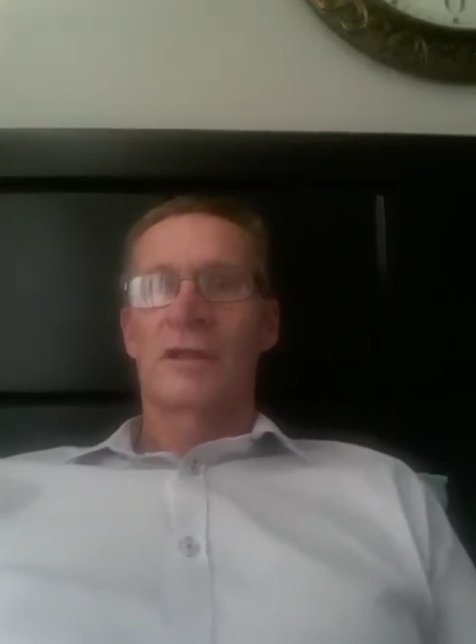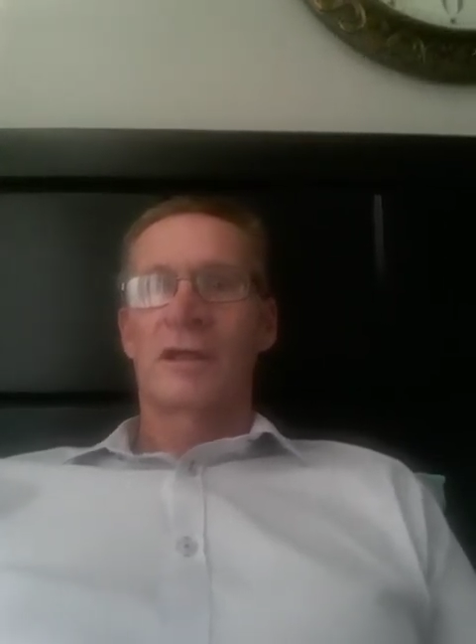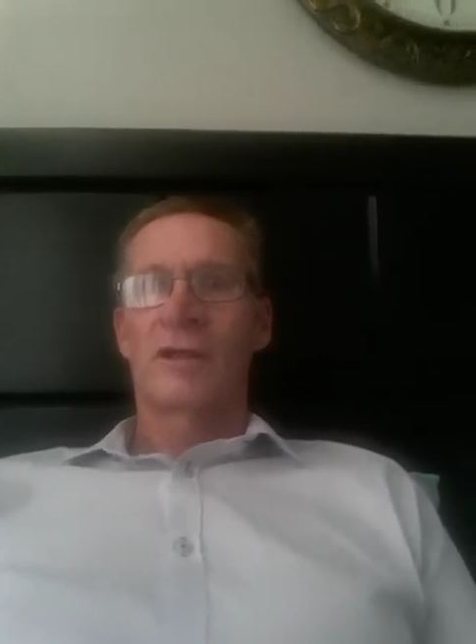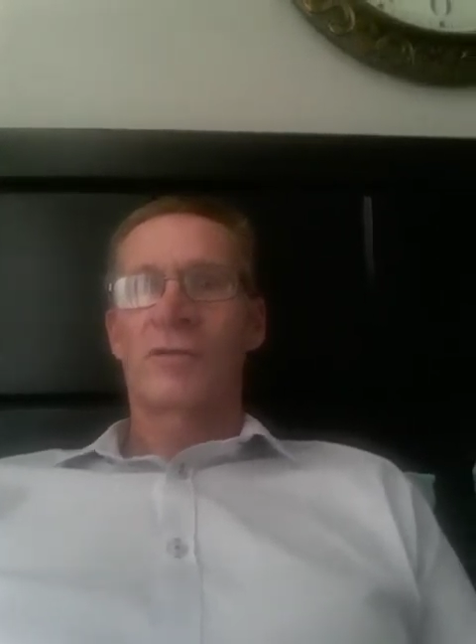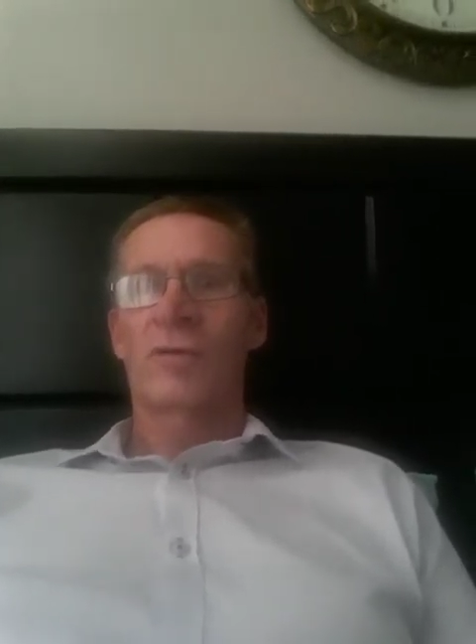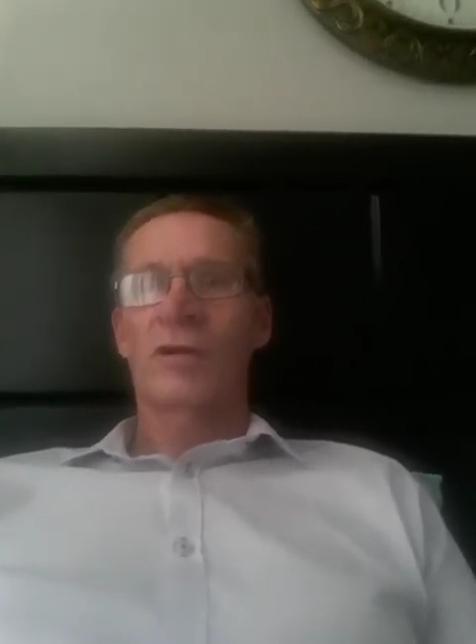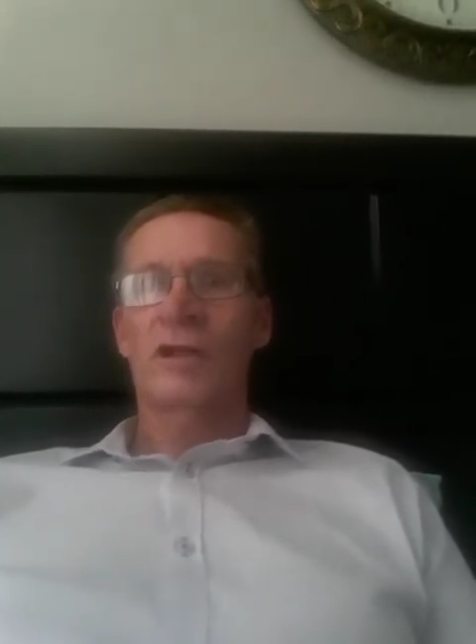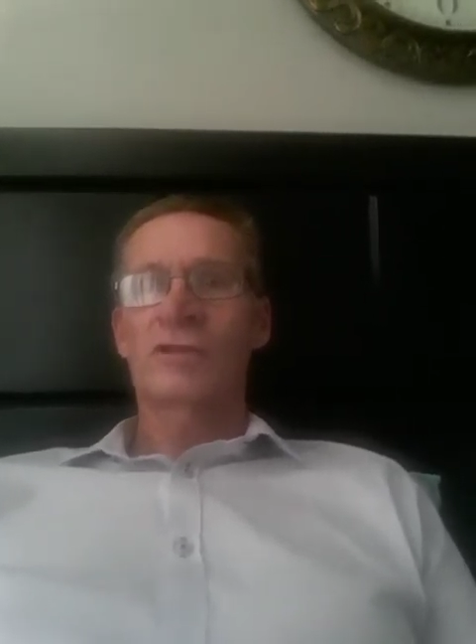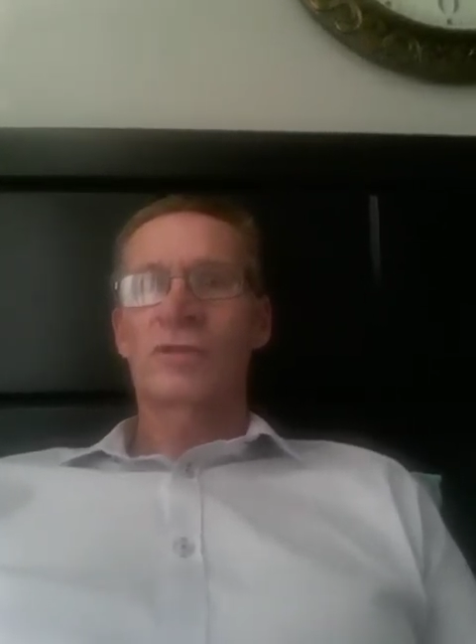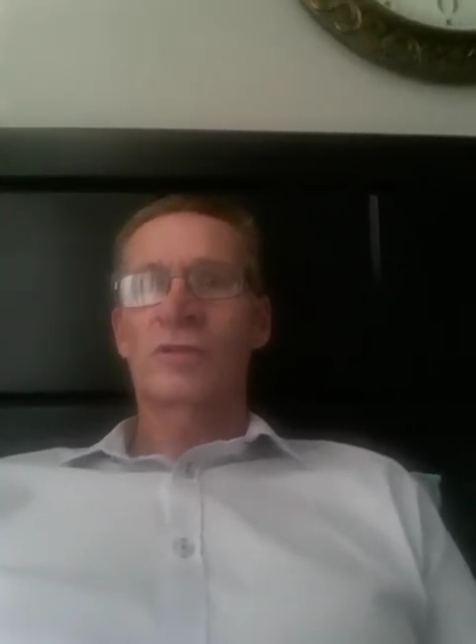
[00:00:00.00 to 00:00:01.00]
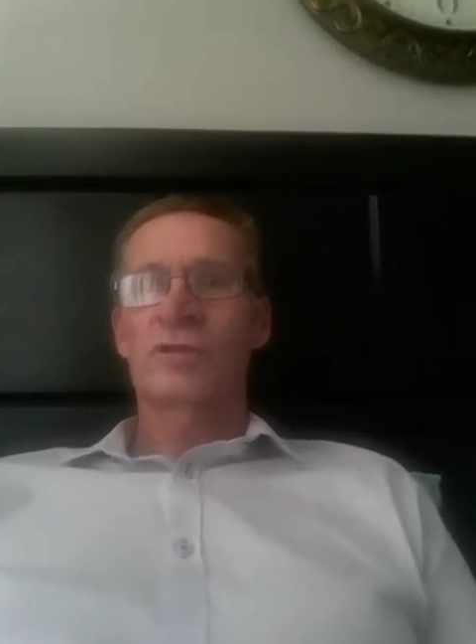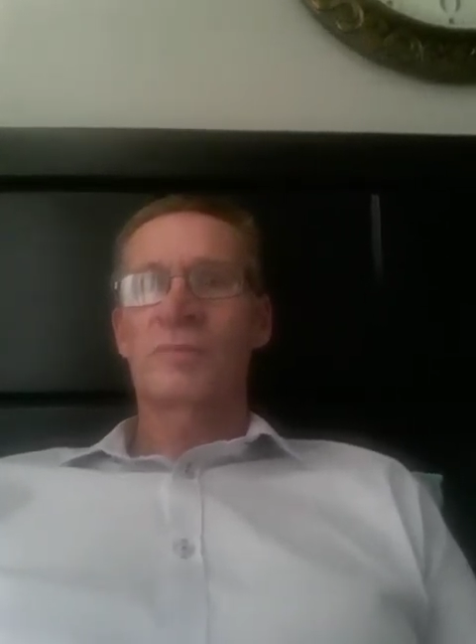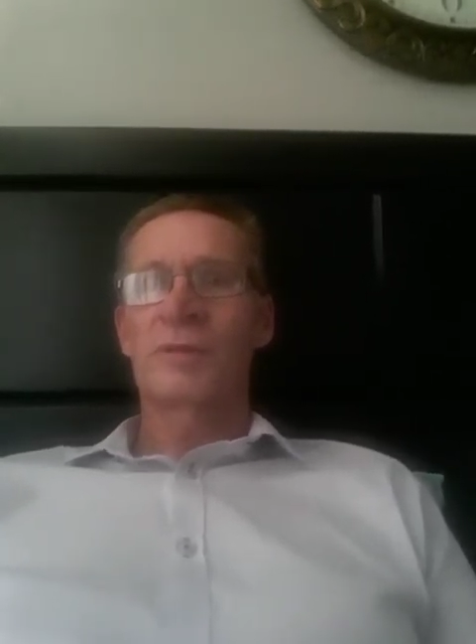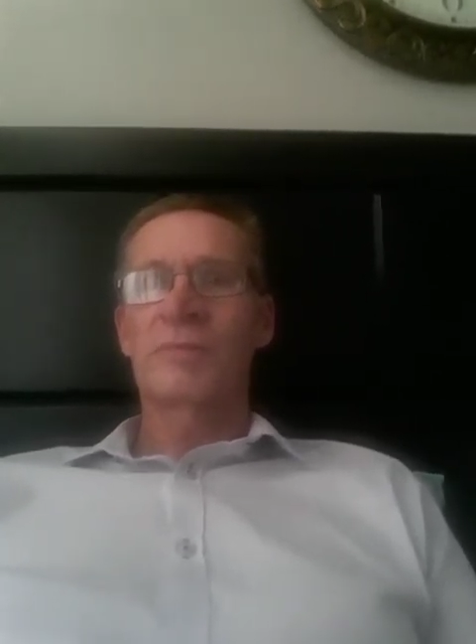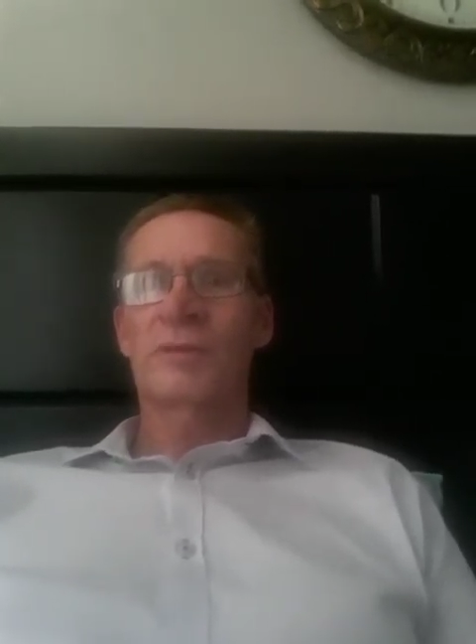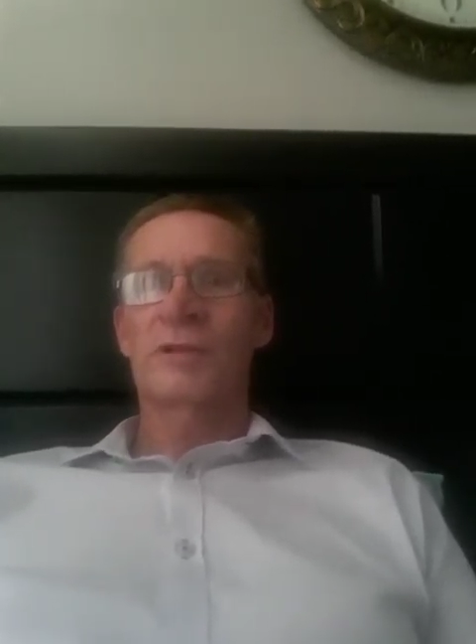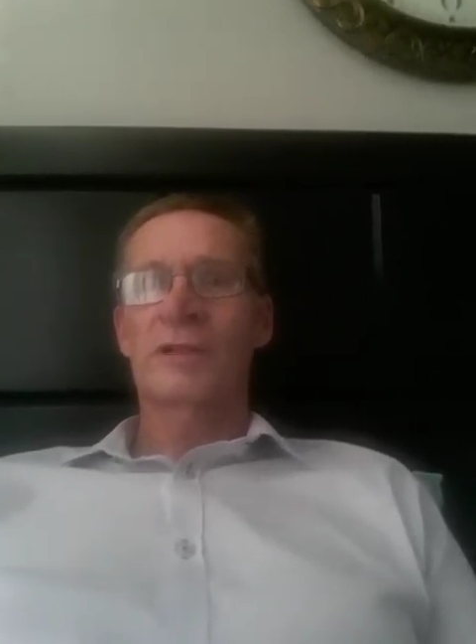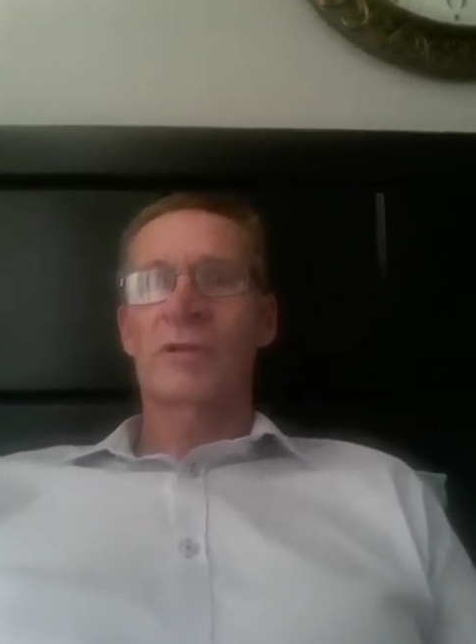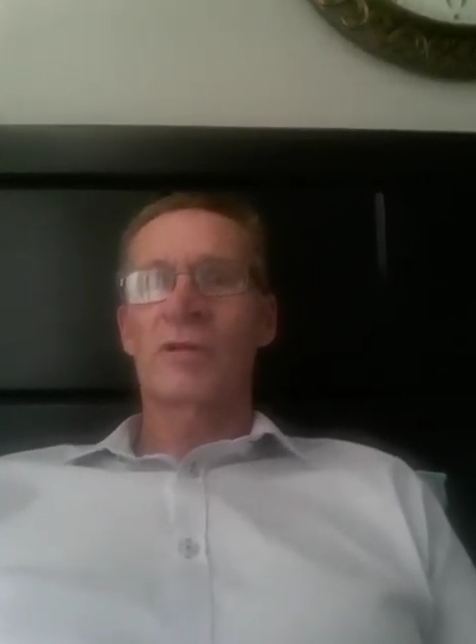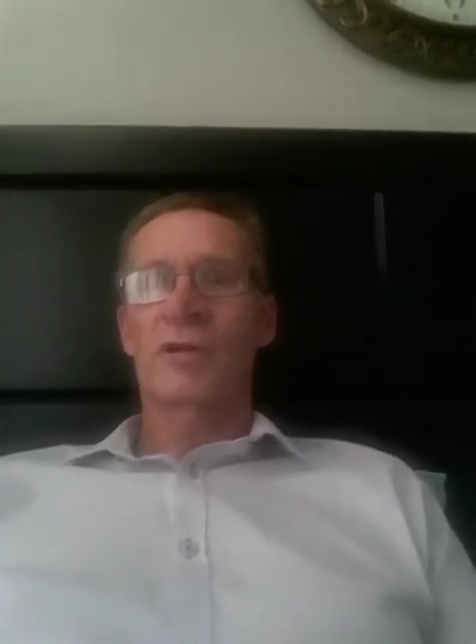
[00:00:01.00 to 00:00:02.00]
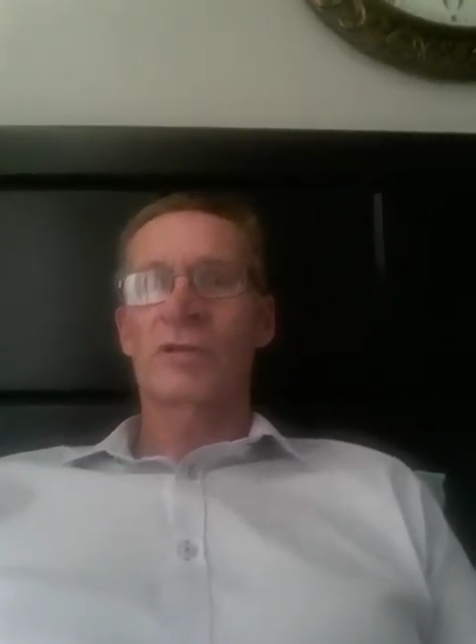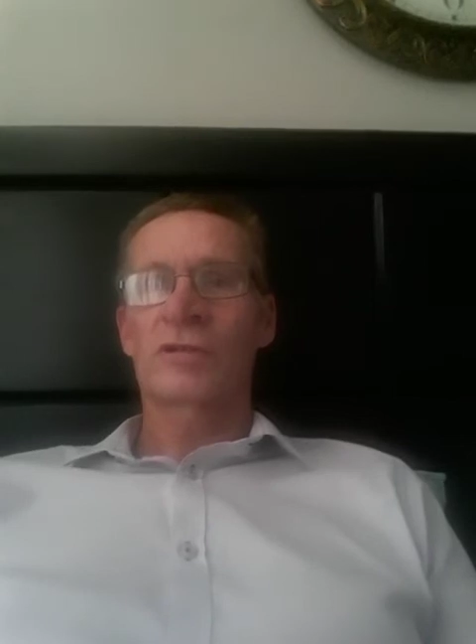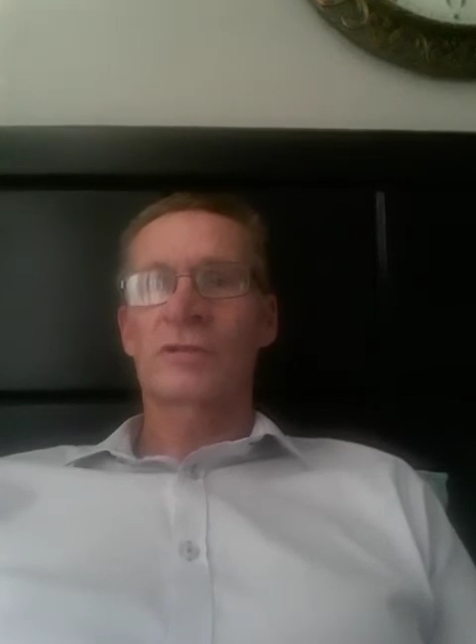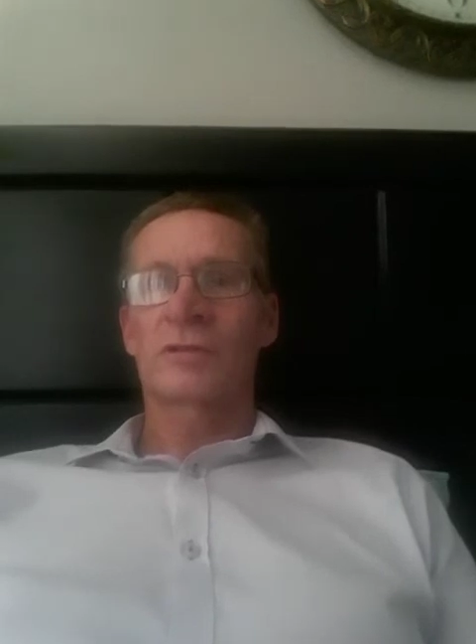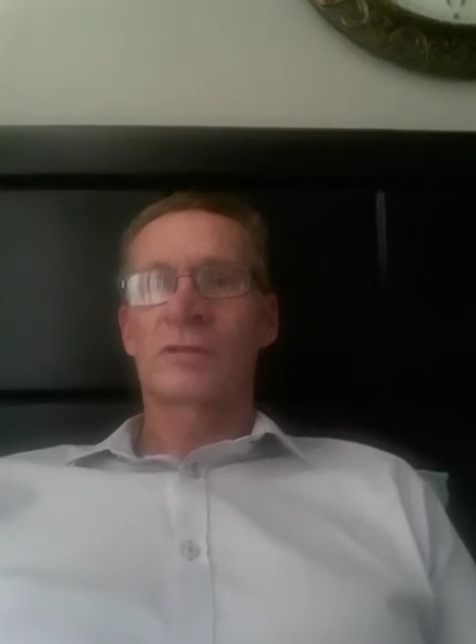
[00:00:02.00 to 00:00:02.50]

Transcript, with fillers: And all I saw was people that are lost.